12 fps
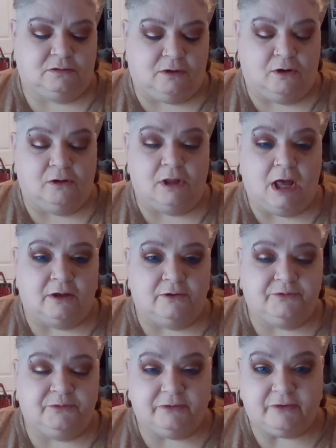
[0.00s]

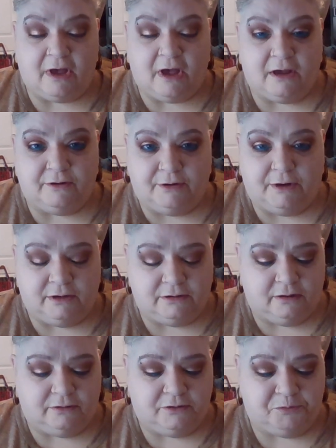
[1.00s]
Carlisle's was a higher
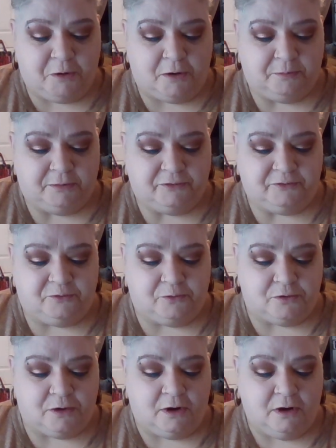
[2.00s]
end department
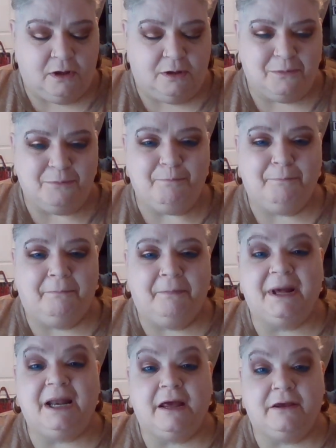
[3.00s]
store,
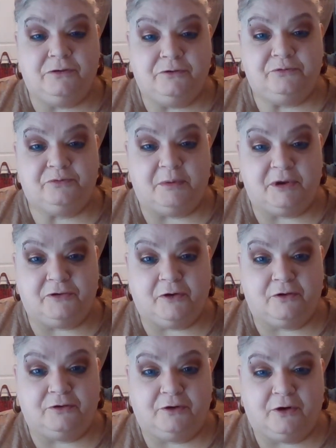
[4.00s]
but I used my
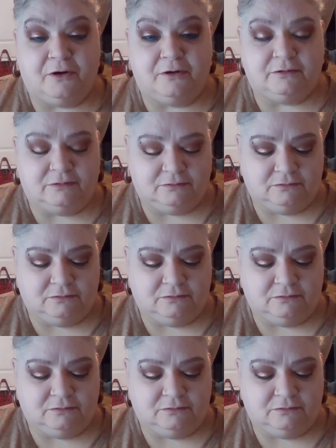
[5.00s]
charge card.